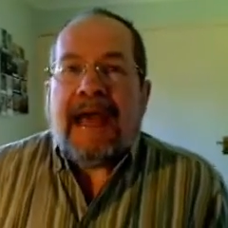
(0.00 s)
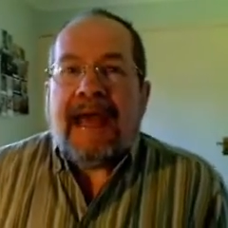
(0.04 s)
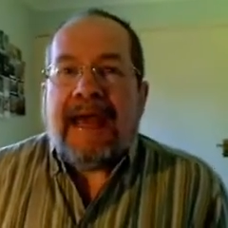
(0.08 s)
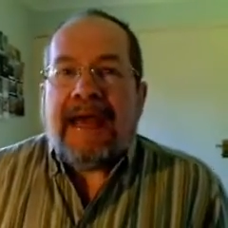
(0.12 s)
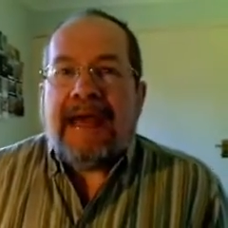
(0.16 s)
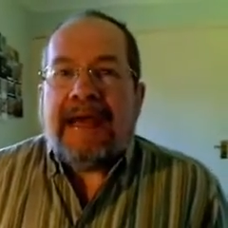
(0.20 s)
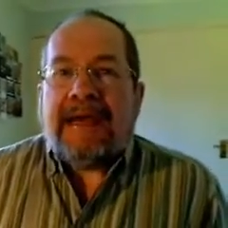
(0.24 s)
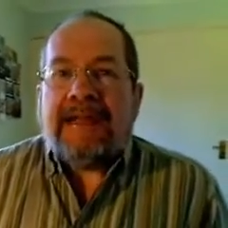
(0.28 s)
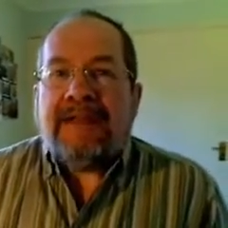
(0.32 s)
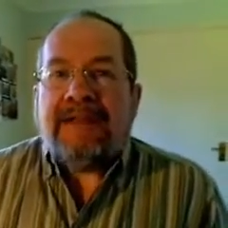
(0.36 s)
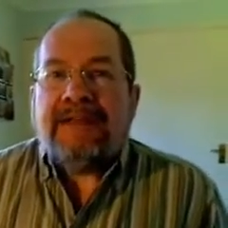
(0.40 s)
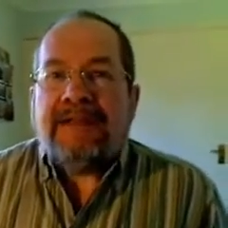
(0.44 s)

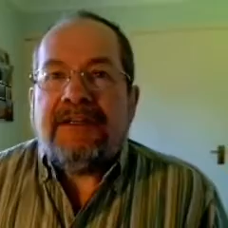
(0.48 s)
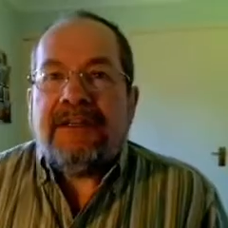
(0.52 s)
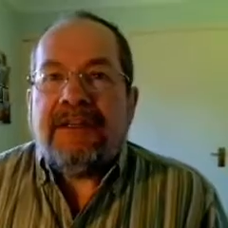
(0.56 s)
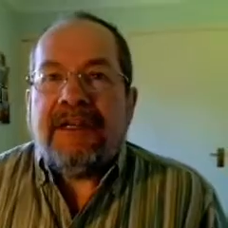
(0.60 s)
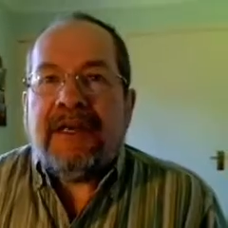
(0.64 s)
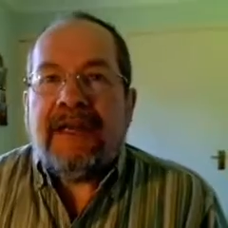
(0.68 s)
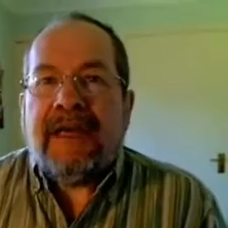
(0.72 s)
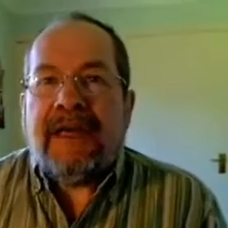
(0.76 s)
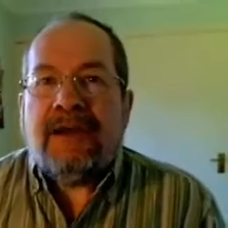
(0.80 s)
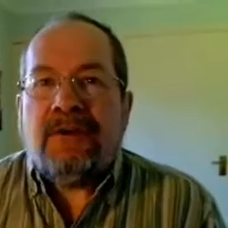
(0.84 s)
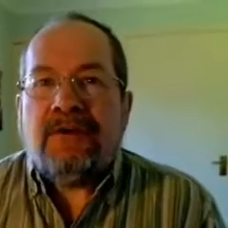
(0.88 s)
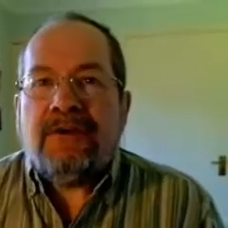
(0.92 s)
and
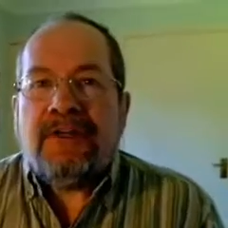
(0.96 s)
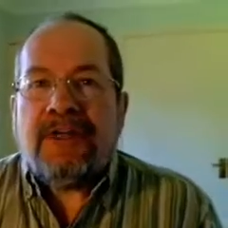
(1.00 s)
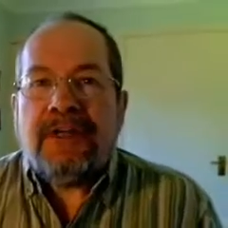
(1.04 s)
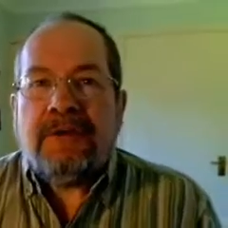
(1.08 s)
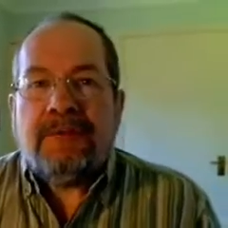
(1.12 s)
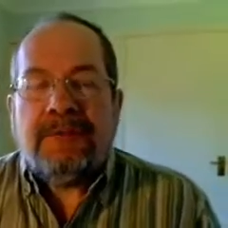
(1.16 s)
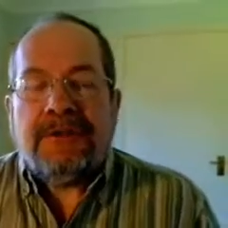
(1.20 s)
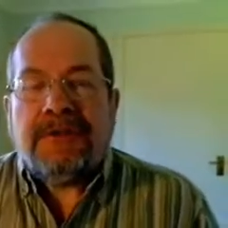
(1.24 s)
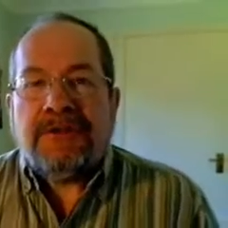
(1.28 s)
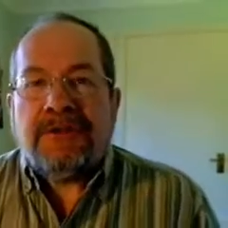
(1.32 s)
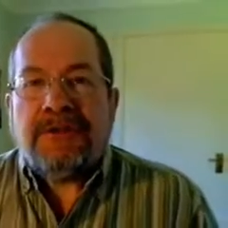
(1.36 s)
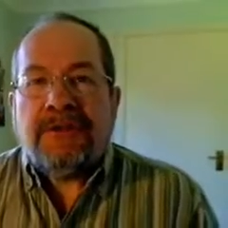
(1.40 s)
how
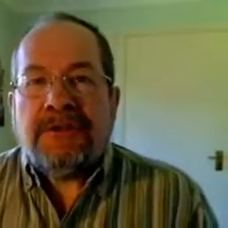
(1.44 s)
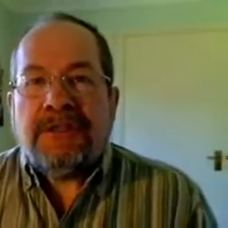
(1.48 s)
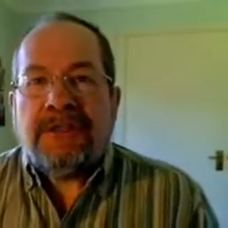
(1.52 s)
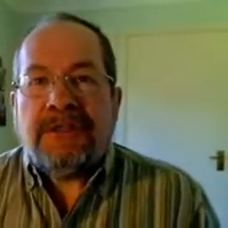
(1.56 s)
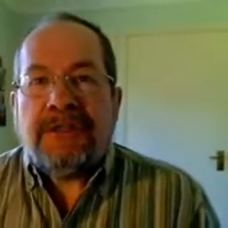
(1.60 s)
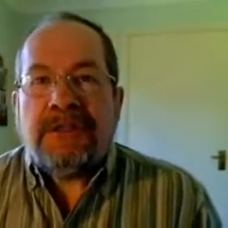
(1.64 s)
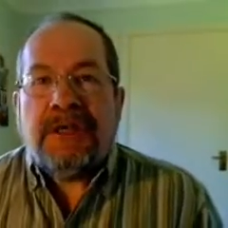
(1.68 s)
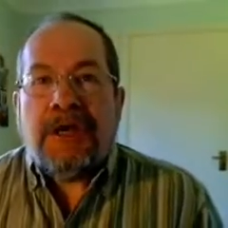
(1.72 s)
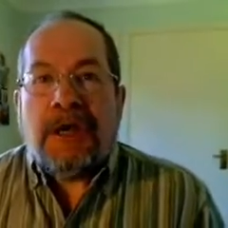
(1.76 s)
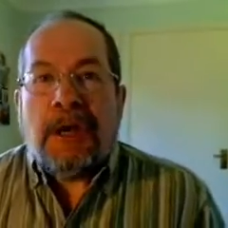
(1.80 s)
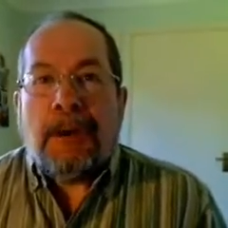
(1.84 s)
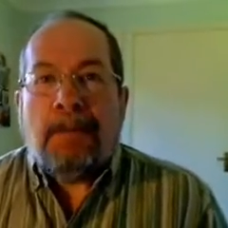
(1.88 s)
keeping
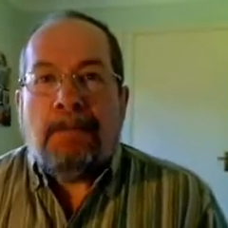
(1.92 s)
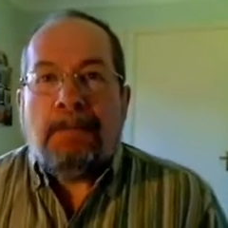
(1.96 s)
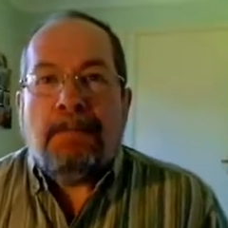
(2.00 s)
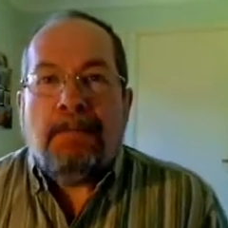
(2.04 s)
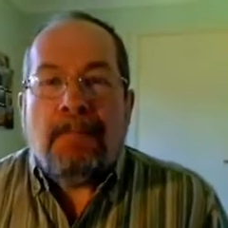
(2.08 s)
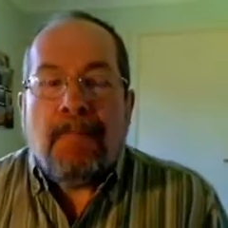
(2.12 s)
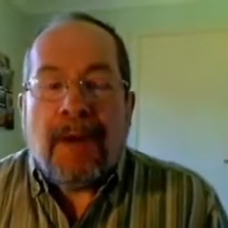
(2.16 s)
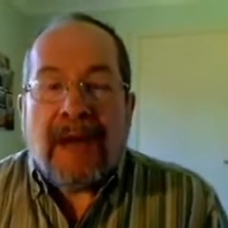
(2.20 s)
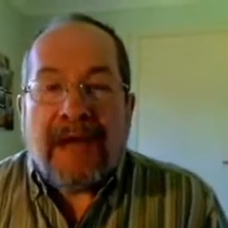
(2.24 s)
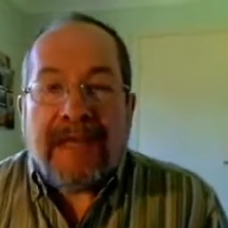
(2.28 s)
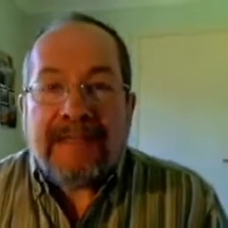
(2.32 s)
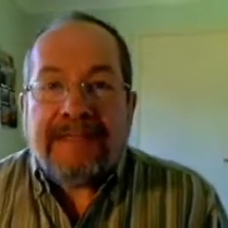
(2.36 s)
the
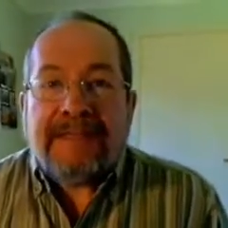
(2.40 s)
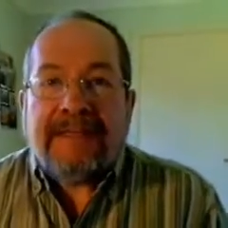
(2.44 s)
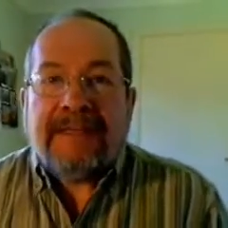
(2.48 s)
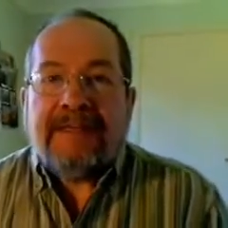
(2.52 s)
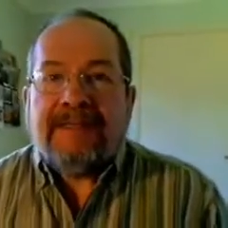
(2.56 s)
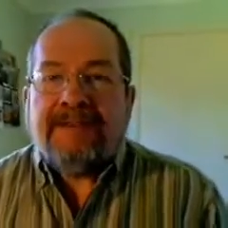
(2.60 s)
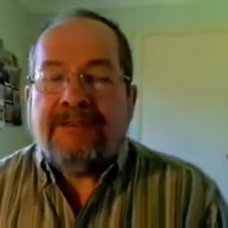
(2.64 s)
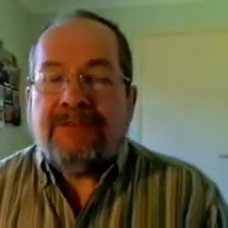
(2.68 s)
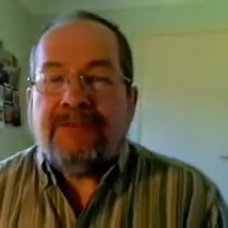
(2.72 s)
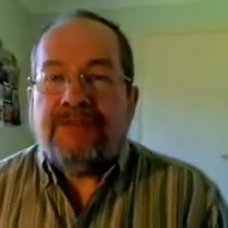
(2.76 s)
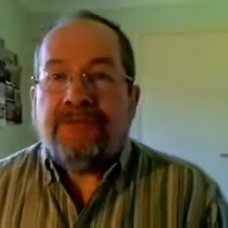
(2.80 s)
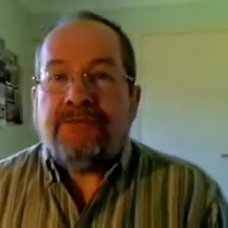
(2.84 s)
mind
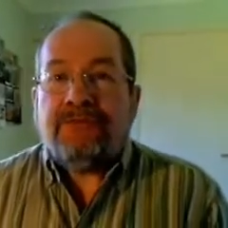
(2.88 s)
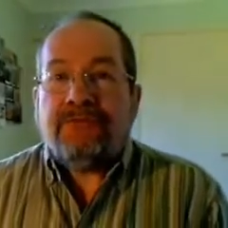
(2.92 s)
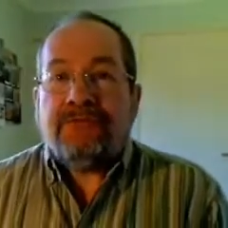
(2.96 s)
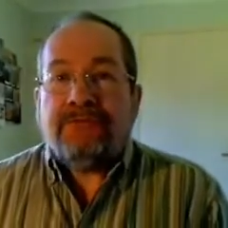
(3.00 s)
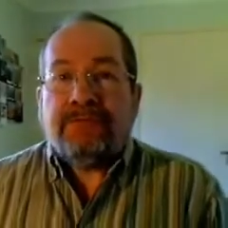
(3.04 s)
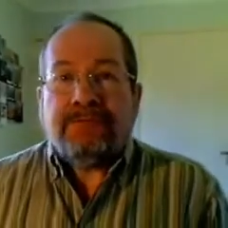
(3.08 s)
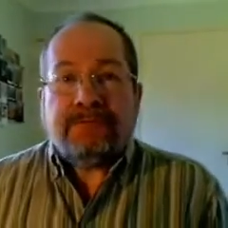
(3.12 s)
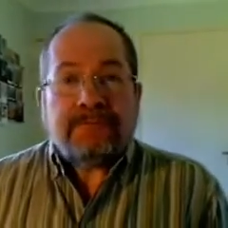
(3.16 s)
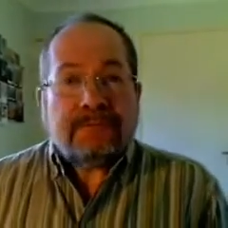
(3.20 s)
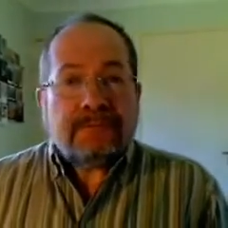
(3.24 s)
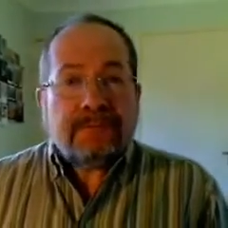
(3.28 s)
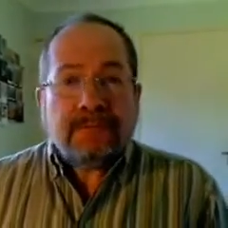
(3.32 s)

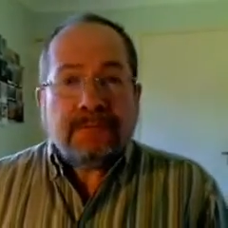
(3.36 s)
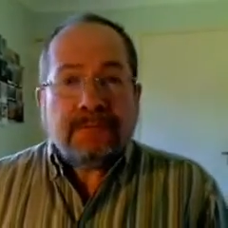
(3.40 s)
active